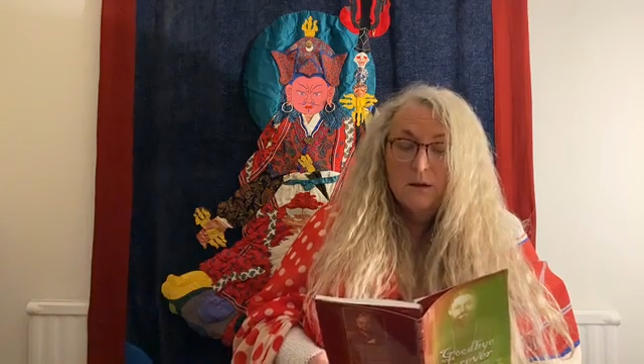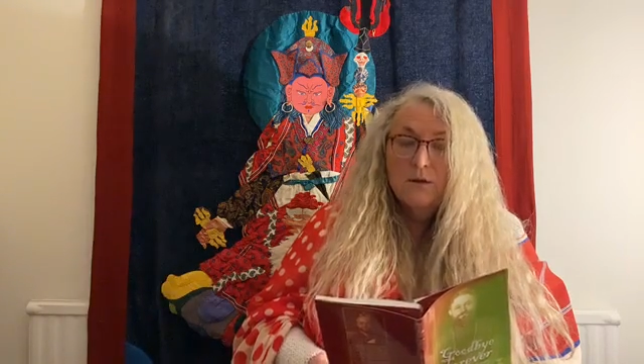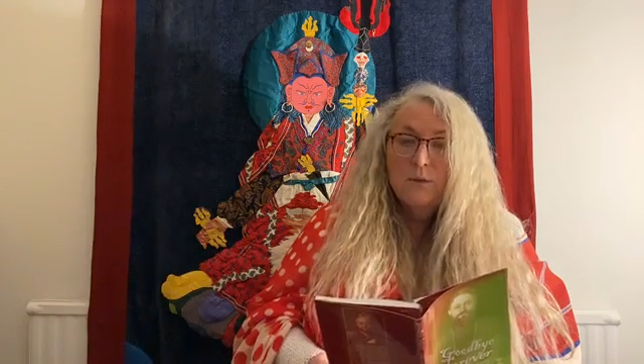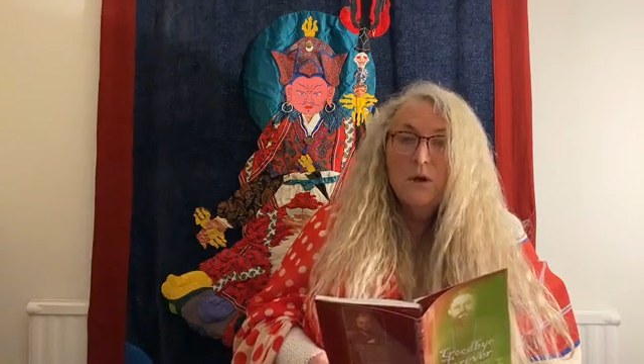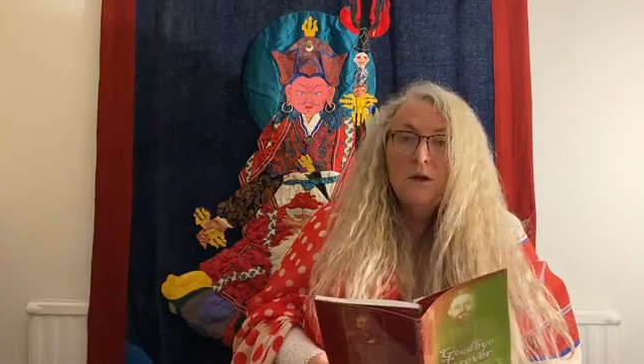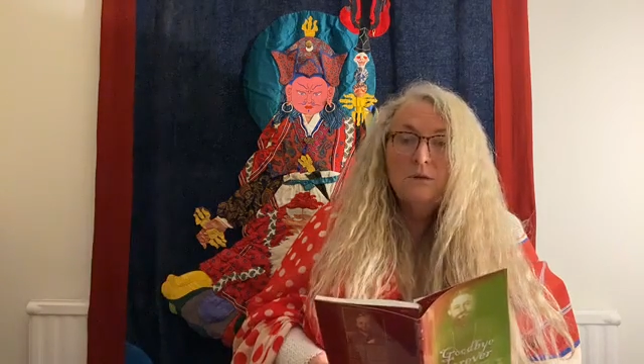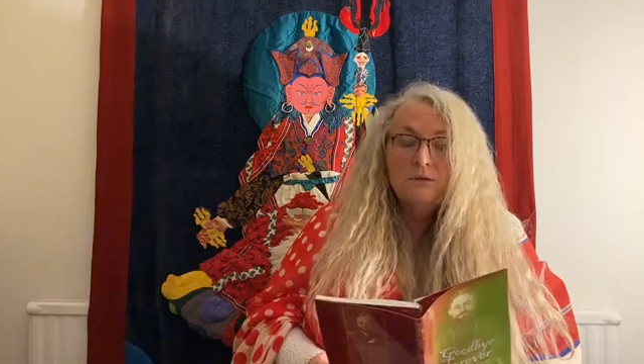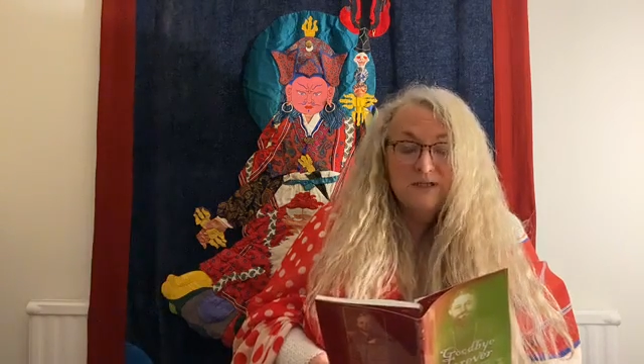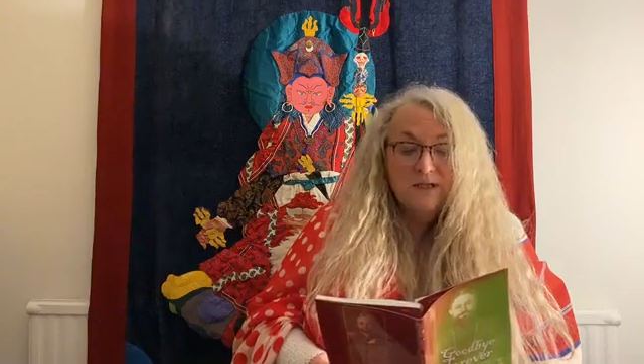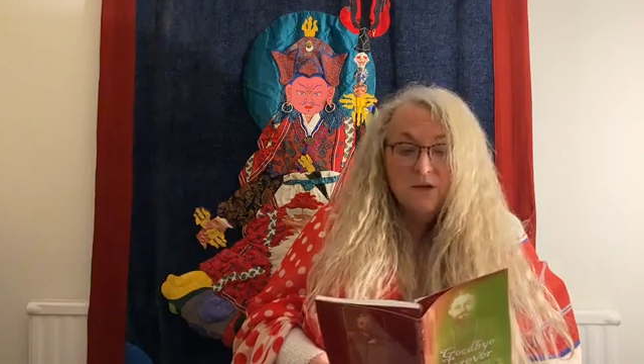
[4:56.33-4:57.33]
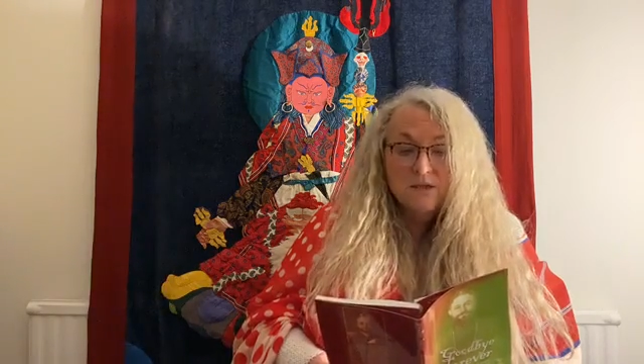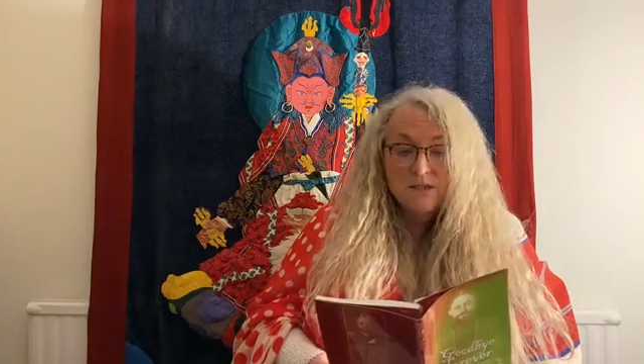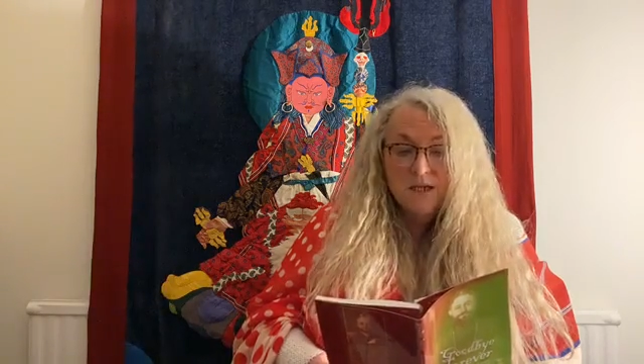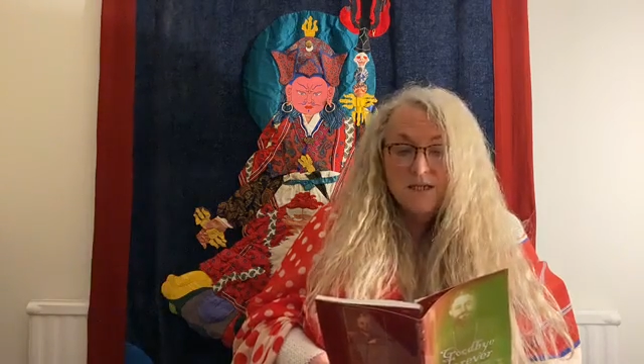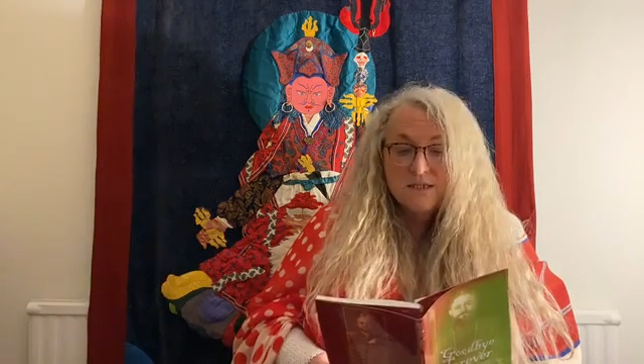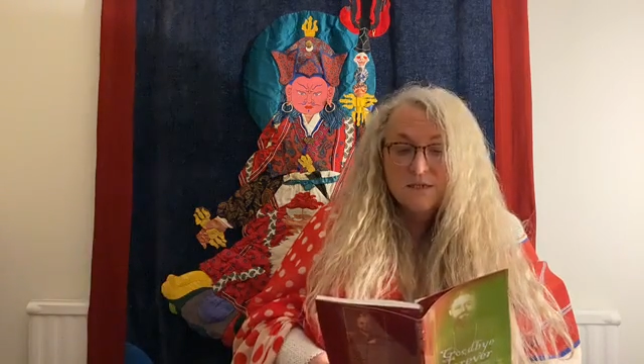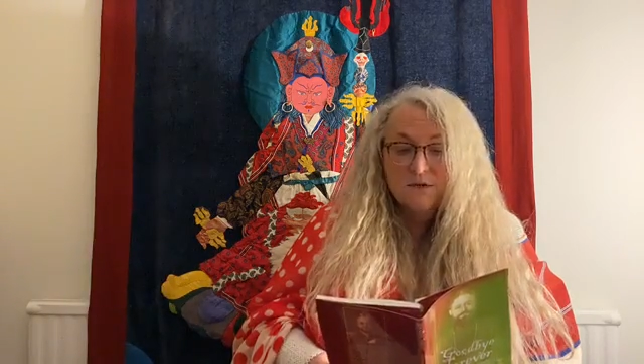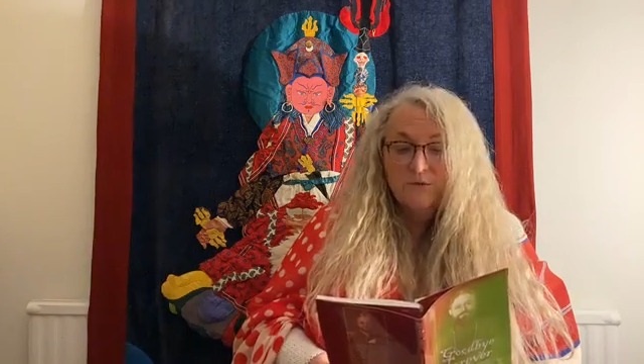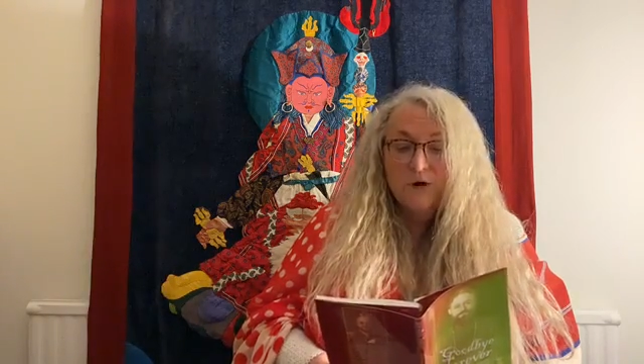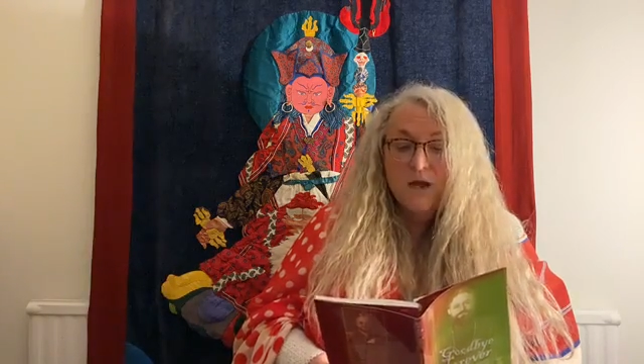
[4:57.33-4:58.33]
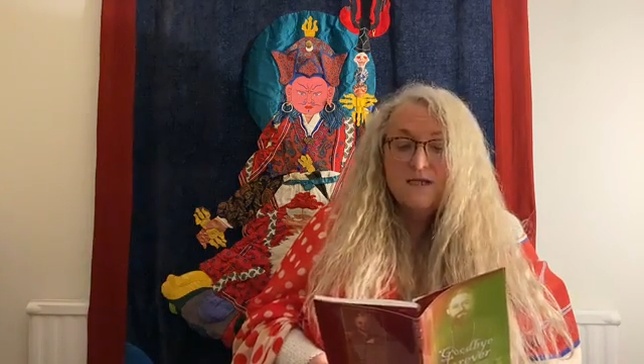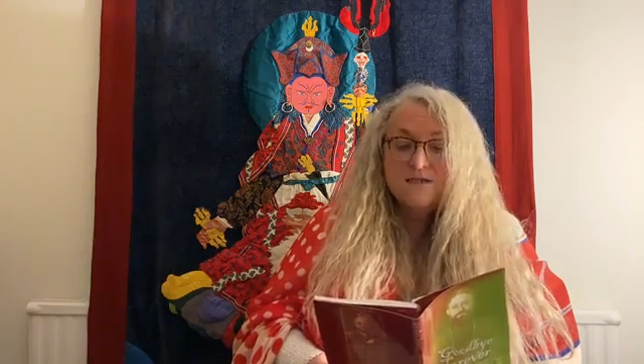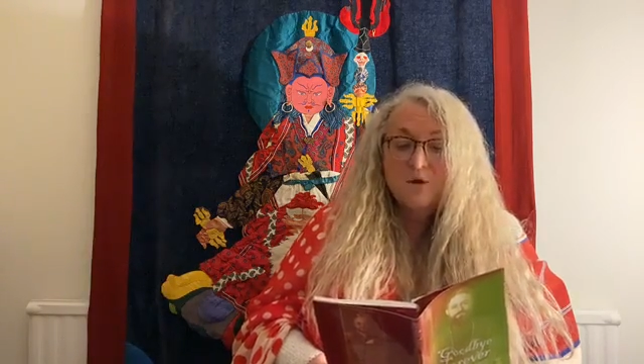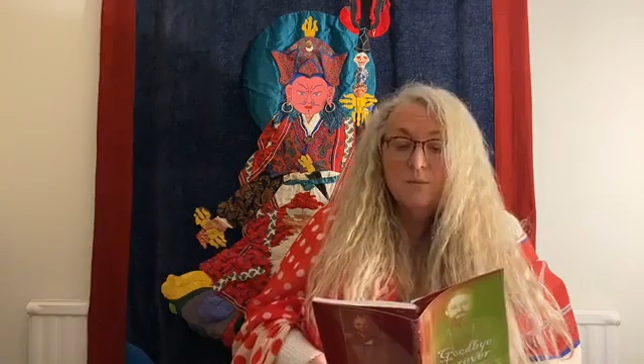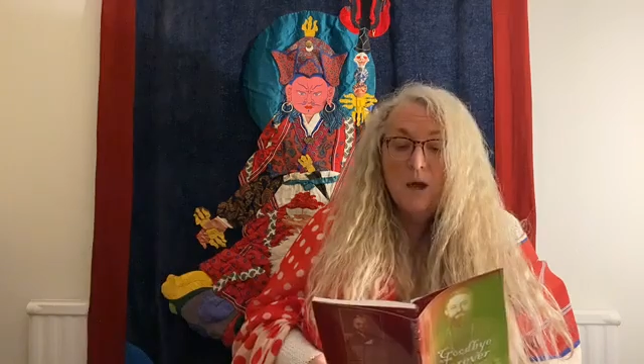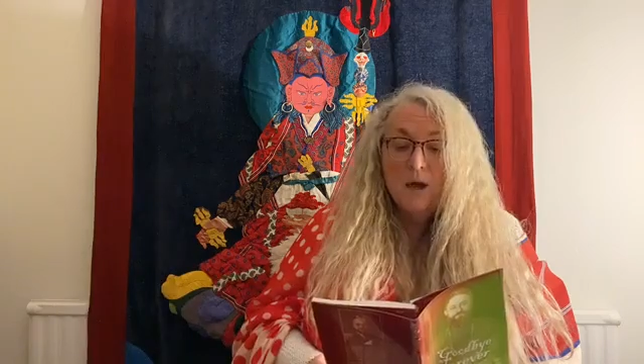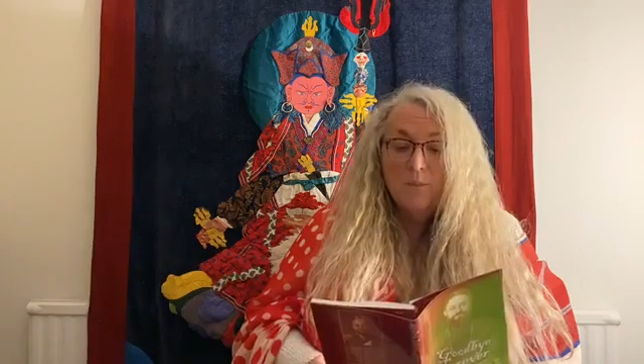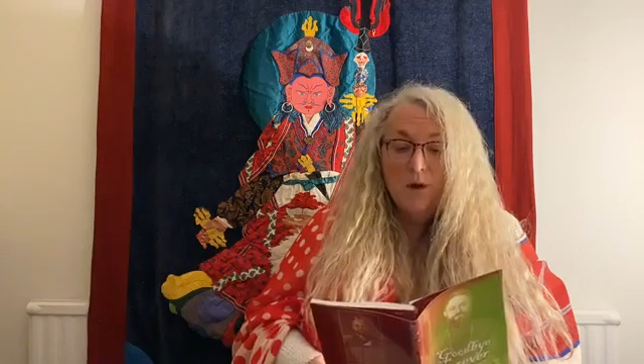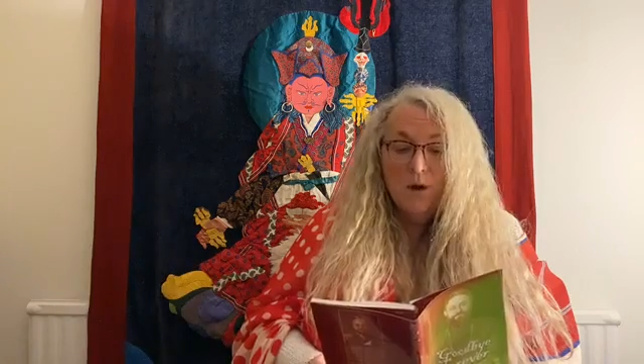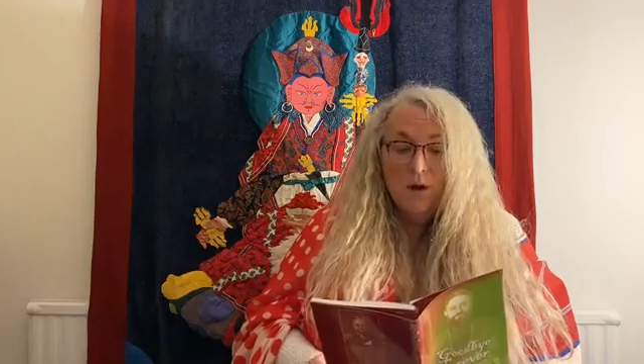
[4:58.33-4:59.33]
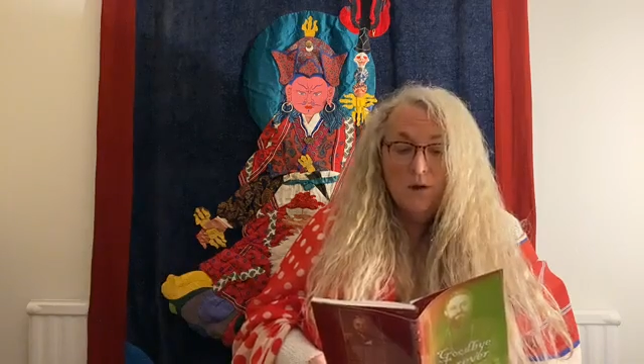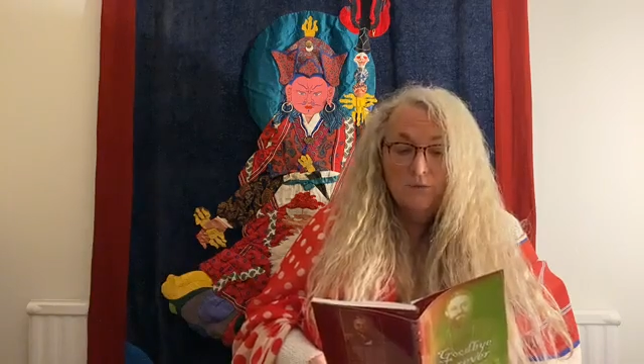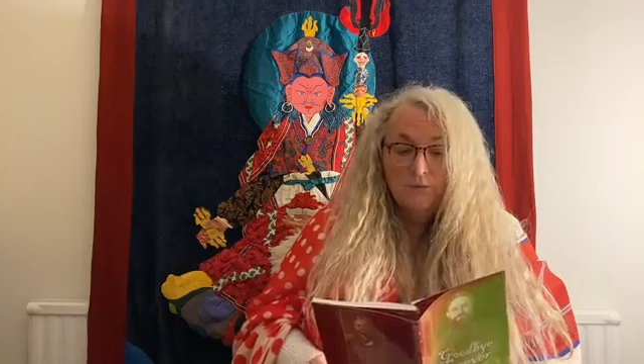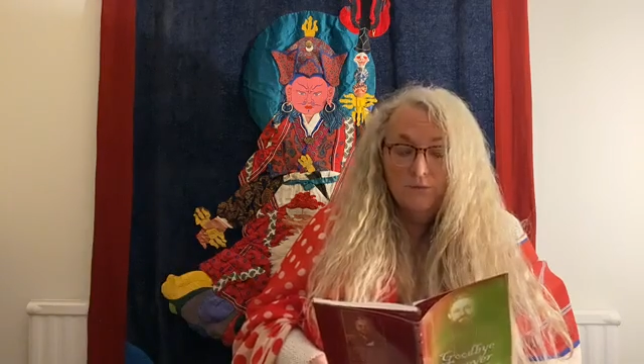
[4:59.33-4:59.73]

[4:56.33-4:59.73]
The world enunciated the phrase on my behalf.